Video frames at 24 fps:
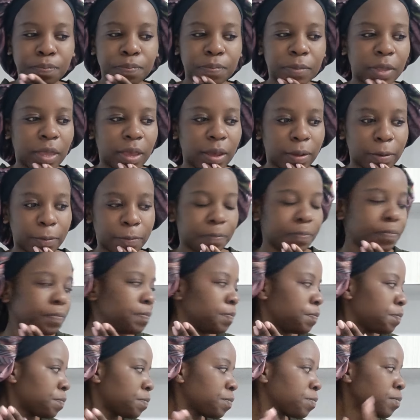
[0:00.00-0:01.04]
Yeah,
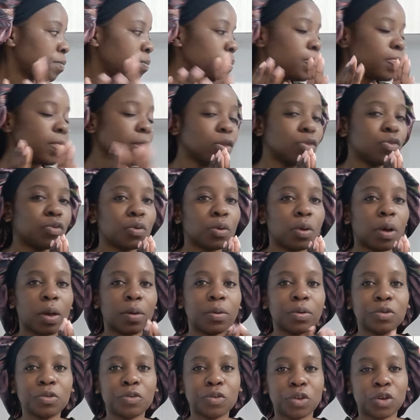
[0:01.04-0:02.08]
so I
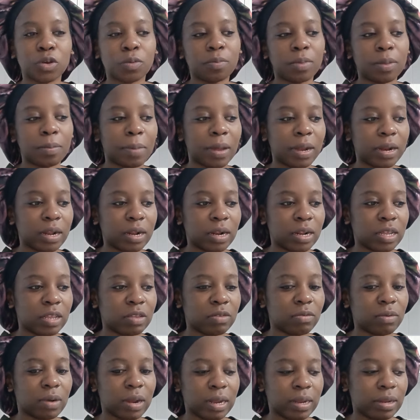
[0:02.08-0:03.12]
want to chop the
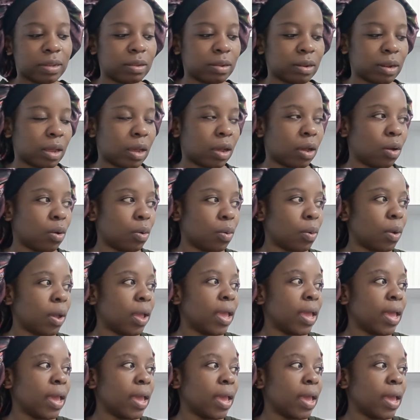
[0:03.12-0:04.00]
bananas right now,